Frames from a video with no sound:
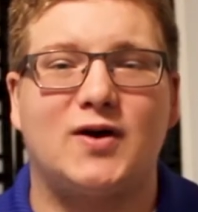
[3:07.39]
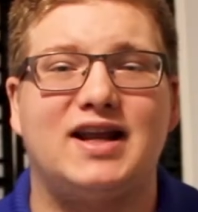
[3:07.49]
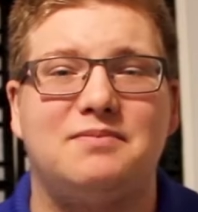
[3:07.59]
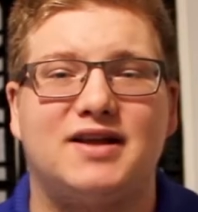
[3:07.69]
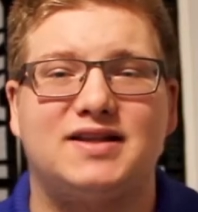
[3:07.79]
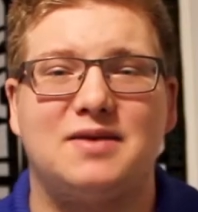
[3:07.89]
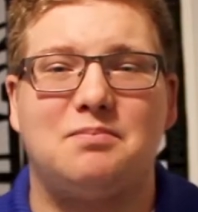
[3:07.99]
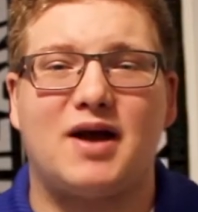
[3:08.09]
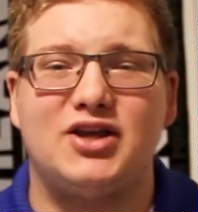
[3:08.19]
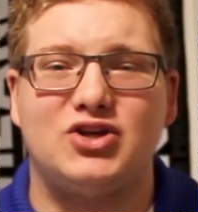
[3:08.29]
getting picked up
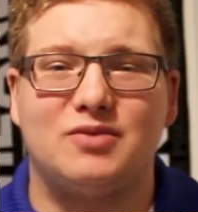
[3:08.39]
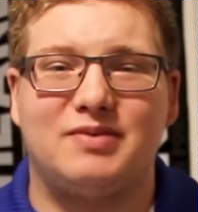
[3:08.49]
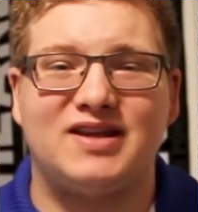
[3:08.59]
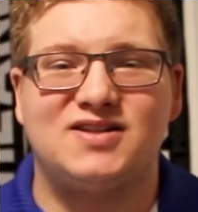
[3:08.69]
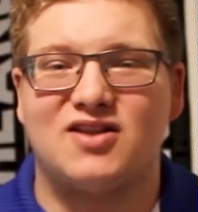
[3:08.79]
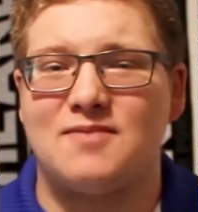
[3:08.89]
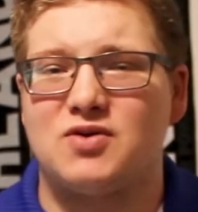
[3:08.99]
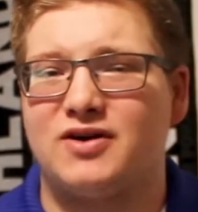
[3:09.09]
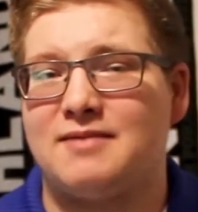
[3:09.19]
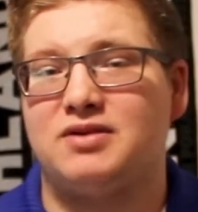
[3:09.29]
by a European club or
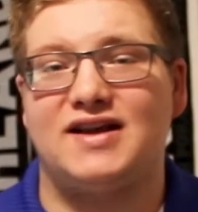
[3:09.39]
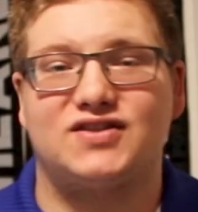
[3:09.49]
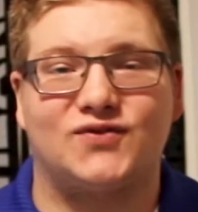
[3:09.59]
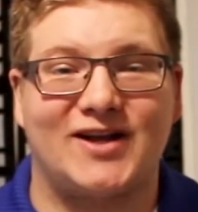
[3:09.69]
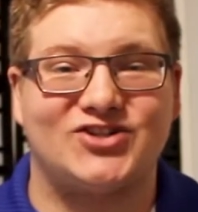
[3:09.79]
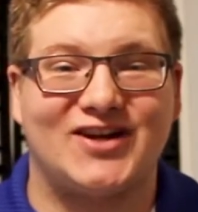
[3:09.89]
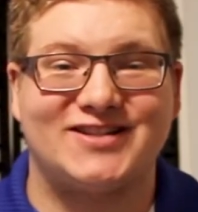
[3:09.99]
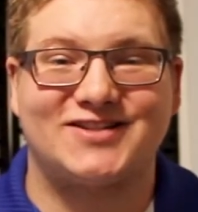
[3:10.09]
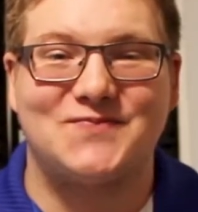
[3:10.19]
an MLS franchise.